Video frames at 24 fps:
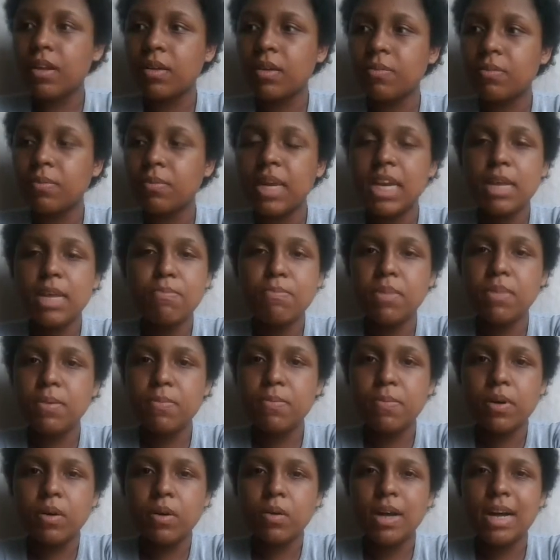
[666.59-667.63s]
Many
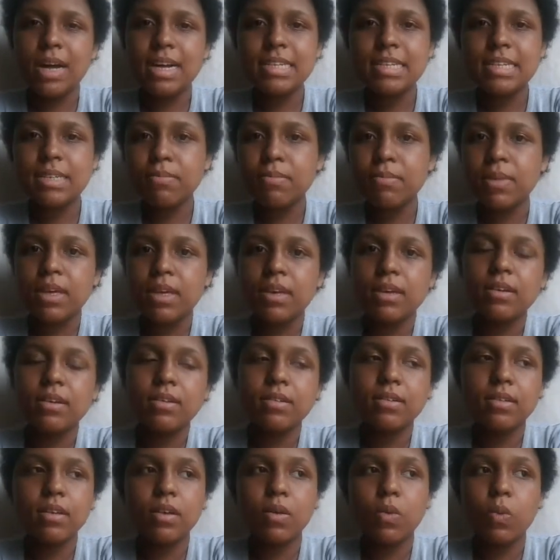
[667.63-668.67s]
people ask me
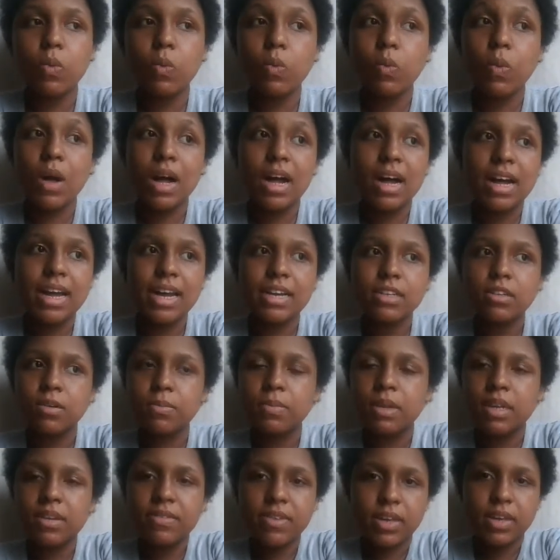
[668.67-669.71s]
why I don't
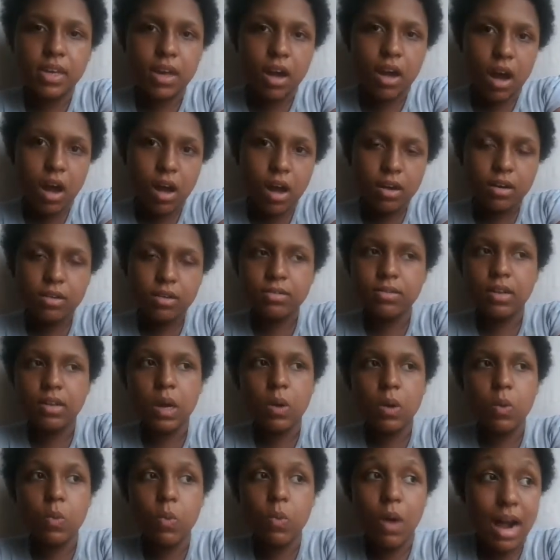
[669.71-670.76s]
believe in God,
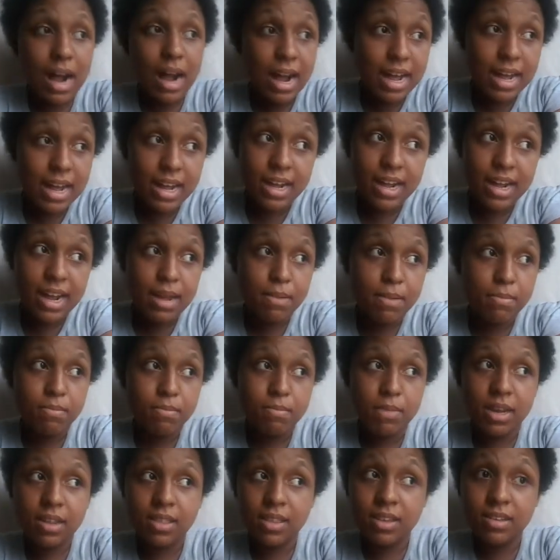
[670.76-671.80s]
why I
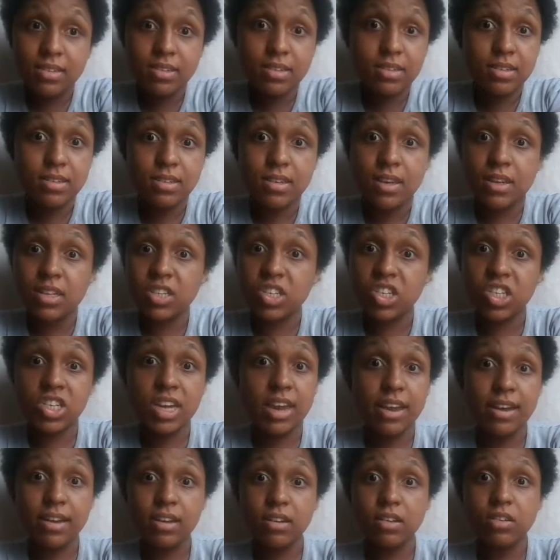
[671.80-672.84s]
made this
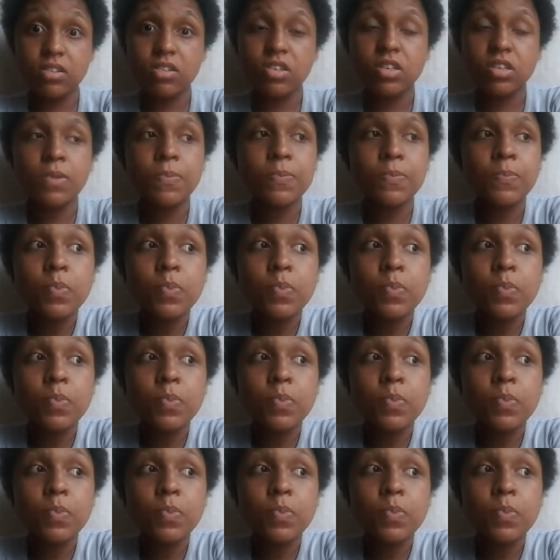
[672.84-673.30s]
change,